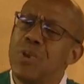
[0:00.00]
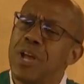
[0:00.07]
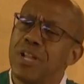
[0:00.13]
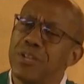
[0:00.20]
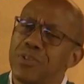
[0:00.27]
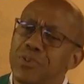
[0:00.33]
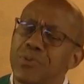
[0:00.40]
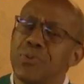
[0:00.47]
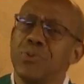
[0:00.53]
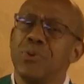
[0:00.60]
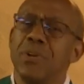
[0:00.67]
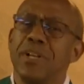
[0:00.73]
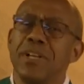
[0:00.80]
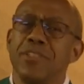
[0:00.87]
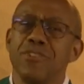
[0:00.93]
not do
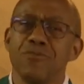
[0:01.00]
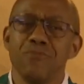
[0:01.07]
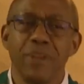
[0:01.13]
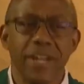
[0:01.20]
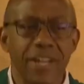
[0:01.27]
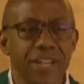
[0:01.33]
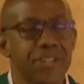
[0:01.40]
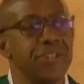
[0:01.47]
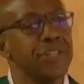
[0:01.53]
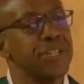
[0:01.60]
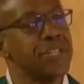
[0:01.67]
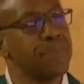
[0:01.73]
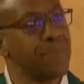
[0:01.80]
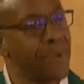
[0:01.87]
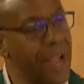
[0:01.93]
the
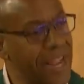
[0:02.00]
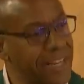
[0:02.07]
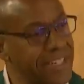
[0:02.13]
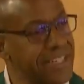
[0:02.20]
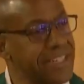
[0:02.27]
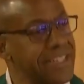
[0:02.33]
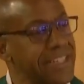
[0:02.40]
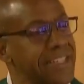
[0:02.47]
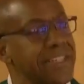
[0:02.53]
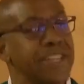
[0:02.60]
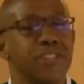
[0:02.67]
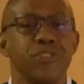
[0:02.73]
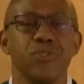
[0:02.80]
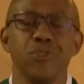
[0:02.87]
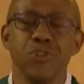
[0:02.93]
religious practices
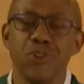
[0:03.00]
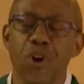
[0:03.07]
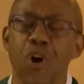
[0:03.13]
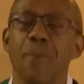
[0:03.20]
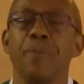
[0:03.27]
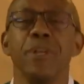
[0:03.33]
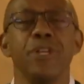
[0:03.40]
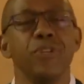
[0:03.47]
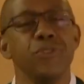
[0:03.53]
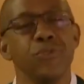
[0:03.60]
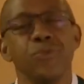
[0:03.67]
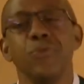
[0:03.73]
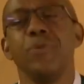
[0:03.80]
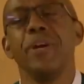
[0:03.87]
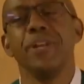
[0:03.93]
that you normally
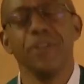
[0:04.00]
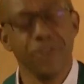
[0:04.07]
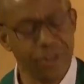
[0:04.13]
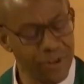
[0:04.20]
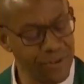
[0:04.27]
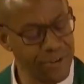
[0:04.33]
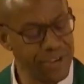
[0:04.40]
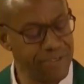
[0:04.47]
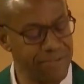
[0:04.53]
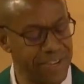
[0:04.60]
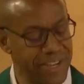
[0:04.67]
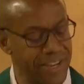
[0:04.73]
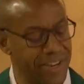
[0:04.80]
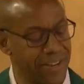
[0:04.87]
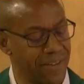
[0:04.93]
do when you're
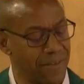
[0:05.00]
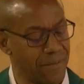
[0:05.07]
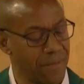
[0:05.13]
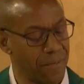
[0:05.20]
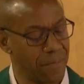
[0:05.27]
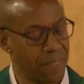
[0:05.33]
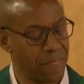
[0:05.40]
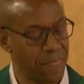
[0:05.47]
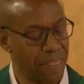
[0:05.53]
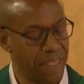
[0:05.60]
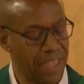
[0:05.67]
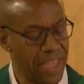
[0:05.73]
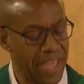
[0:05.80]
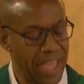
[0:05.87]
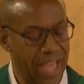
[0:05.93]
grieving.
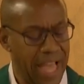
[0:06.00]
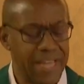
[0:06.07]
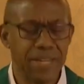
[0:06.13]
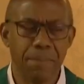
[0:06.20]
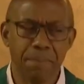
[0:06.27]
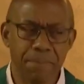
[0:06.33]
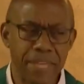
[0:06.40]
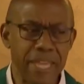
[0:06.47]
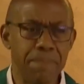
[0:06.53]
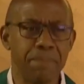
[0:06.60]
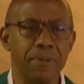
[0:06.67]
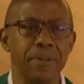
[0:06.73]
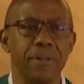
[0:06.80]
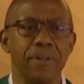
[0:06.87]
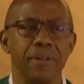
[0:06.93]
And the
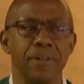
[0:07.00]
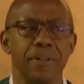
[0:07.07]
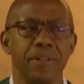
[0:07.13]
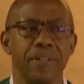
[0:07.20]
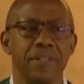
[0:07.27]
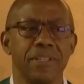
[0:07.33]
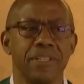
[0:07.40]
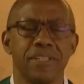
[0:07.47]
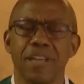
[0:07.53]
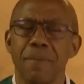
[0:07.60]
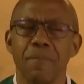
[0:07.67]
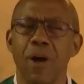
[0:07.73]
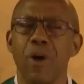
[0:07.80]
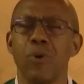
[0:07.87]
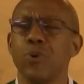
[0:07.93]
people
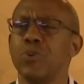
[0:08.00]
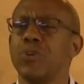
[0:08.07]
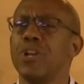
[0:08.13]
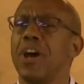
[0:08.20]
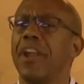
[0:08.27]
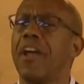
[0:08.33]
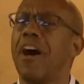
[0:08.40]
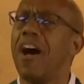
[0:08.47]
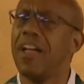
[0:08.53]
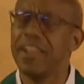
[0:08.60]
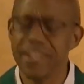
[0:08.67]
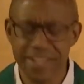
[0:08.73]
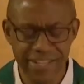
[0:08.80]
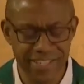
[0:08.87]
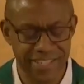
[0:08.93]
somehow could not
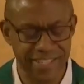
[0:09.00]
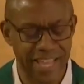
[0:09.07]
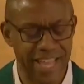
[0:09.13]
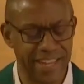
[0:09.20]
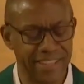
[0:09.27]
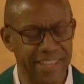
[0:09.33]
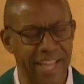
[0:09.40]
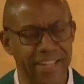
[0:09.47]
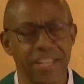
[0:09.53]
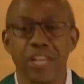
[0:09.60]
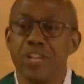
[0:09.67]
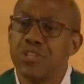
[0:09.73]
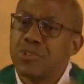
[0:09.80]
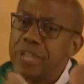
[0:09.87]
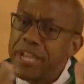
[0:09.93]
understand that.
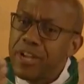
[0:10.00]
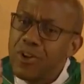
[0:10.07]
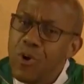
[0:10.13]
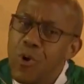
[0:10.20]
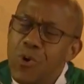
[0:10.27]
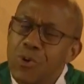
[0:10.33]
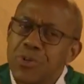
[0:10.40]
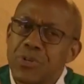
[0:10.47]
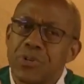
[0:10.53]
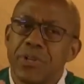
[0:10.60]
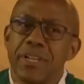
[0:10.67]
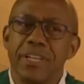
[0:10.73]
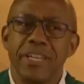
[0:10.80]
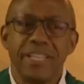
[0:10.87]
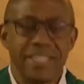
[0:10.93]
So they go to
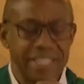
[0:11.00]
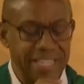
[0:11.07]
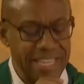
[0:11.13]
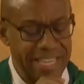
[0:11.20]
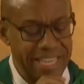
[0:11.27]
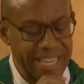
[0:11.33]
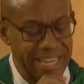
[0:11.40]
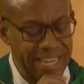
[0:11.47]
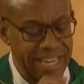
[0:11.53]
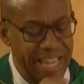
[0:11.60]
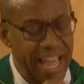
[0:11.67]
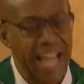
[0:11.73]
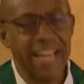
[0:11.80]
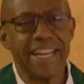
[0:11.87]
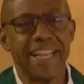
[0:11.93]
Ezekiel
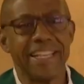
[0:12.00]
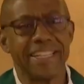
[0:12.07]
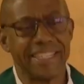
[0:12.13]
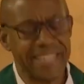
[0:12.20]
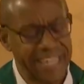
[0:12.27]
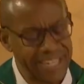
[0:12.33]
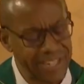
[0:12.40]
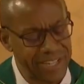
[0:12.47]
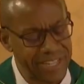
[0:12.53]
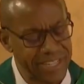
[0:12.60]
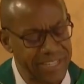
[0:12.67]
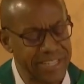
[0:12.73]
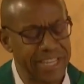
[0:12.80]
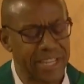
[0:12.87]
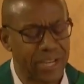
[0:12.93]
and they say to
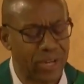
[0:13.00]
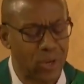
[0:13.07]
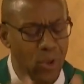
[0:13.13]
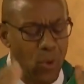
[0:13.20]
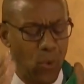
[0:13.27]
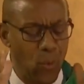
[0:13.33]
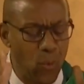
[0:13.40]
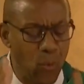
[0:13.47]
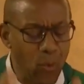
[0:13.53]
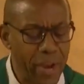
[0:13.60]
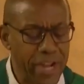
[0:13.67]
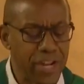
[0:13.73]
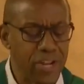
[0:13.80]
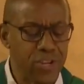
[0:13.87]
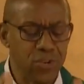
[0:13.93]
Ezekiel,
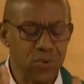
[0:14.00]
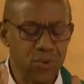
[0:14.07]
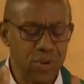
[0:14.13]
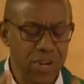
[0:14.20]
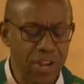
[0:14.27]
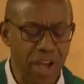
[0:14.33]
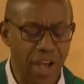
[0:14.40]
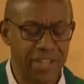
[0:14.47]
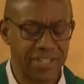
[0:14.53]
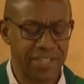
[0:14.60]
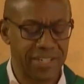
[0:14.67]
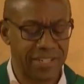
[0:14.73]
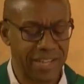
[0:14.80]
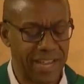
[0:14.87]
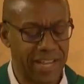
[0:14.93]
Will you
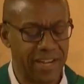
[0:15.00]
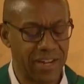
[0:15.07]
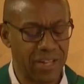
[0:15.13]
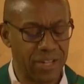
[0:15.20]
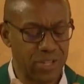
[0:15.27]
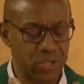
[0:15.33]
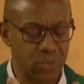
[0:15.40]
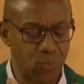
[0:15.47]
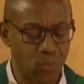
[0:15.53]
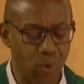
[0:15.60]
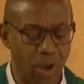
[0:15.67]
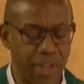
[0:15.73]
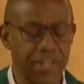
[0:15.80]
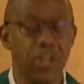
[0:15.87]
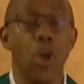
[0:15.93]
not tell us
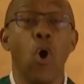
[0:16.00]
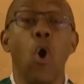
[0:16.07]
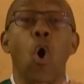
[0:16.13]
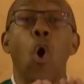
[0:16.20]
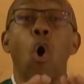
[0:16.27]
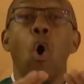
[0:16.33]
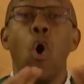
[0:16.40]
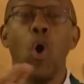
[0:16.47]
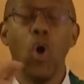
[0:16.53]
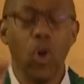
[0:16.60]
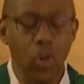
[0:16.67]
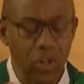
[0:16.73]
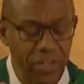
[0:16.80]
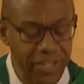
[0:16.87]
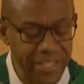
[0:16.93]
what
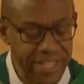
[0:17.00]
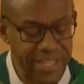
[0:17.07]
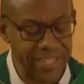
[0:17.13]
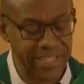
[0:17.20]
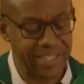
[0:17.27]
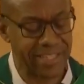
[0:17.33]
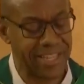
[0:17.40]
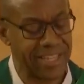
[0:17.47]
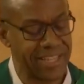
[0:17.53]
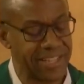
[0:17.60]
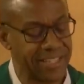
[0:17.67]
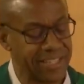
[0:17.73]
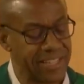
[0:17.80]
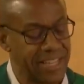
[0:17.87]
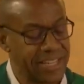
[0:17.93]
all these
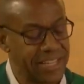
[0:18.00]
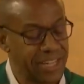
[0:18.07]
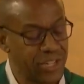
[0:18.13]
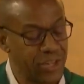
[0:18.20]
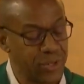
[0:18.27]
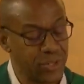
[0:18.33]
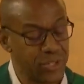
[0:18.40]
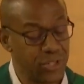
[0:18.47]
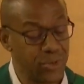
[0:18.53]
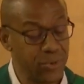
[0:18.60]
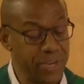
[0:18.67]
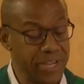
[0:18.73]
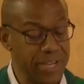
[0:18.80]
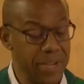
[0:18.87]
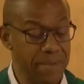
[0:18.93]
things that you are
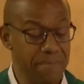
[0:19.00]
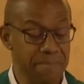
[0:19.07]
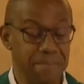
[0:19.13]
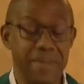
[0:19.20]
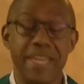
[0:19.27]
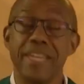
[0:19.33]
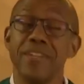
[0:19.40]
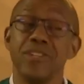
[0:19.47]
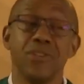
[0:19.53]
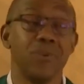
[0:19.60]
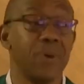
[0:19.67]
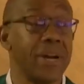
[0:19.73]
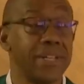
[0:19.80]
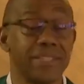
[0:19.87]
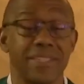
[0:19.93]
doing mean
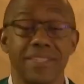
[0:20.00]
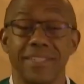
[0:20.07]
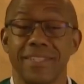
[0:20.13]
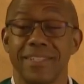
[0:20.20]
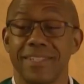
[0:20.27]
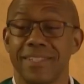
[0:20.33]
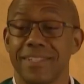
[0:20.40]
to us?